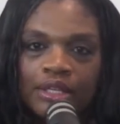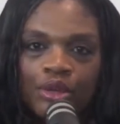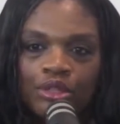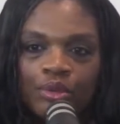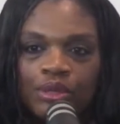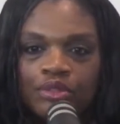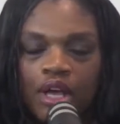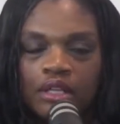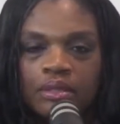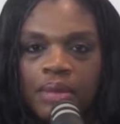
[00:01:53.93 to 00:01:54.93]
I know that we've
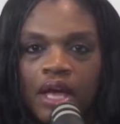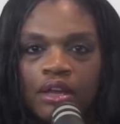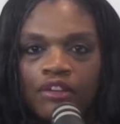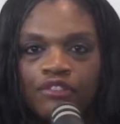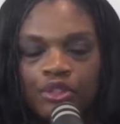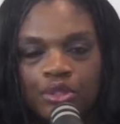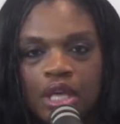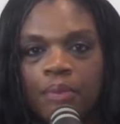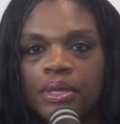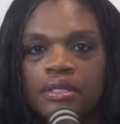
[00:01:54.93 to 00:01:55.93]
talked about a few
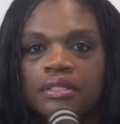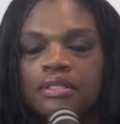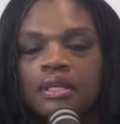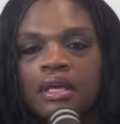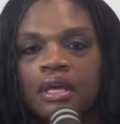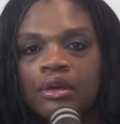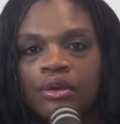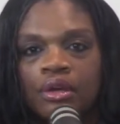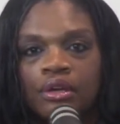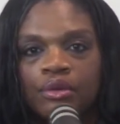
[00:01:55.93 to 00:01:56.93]
topics
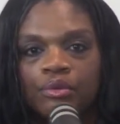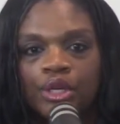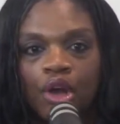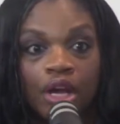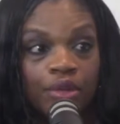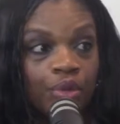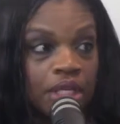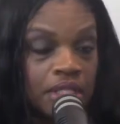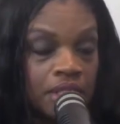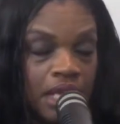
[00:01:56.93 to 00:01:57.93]
uh, regarding
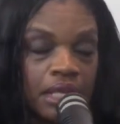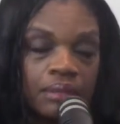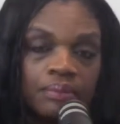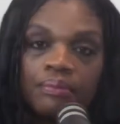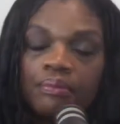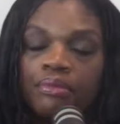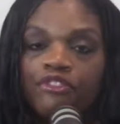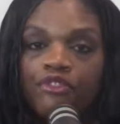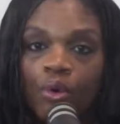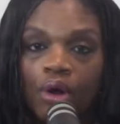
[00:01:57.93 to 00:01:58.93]
real estate
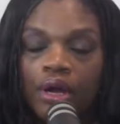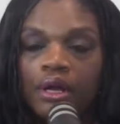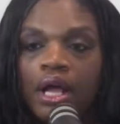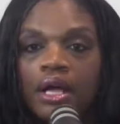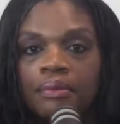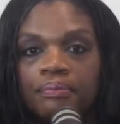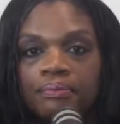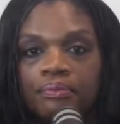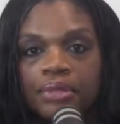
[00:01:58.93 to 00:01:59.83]
before, um,